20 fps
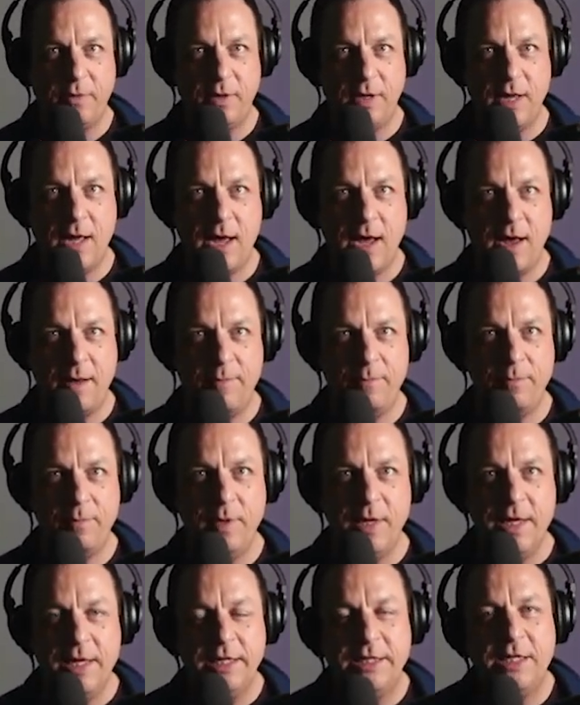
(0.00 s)

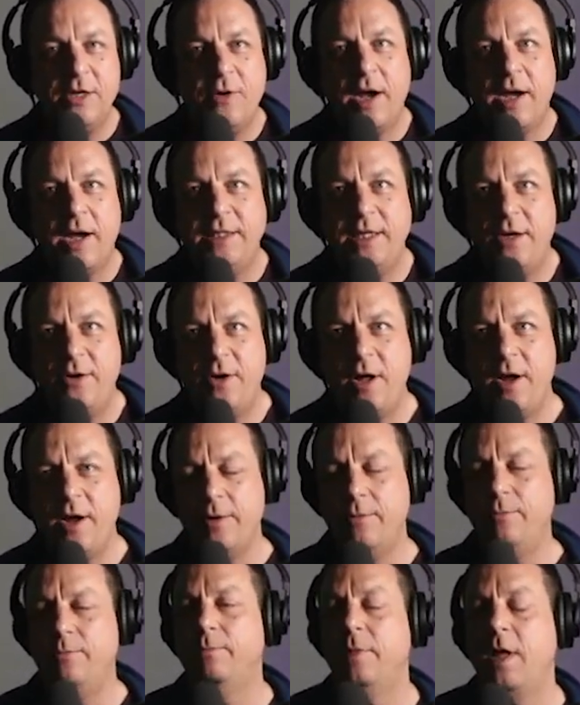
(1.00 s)
So I don't know
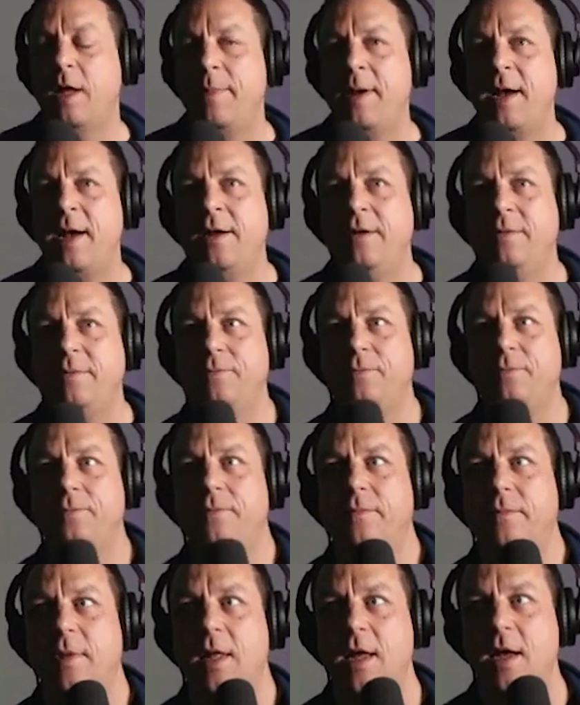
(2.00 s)
about,
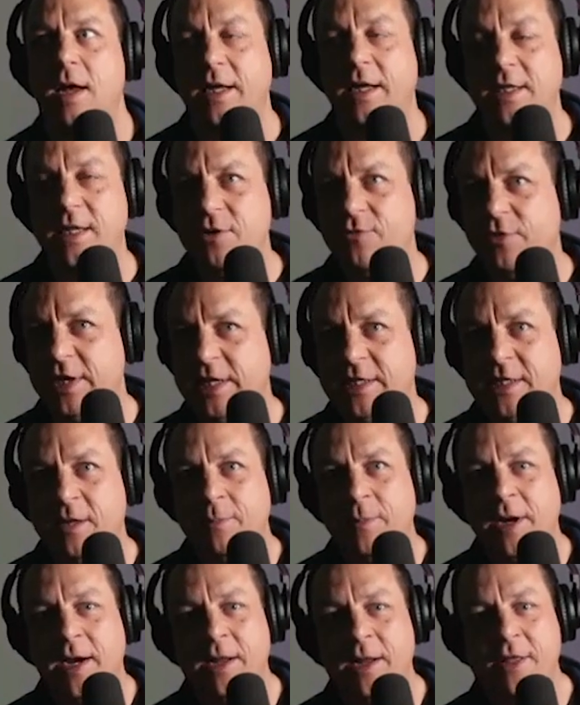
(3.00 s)
I did read
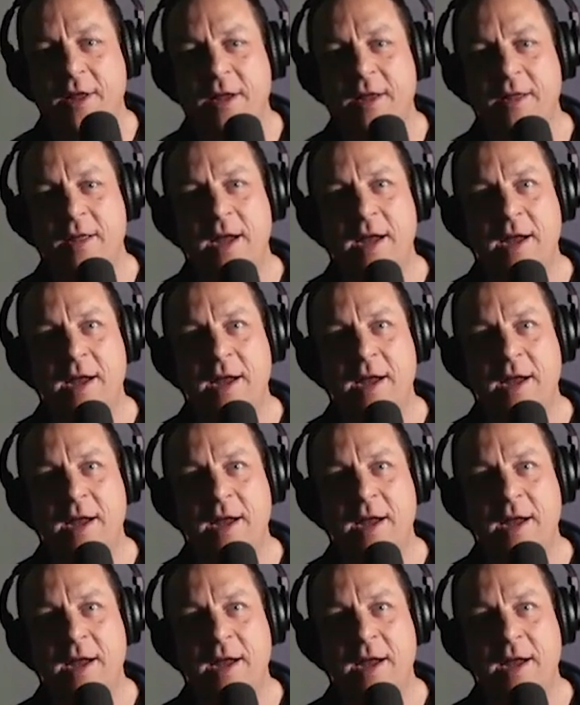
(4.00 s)
somewhere that,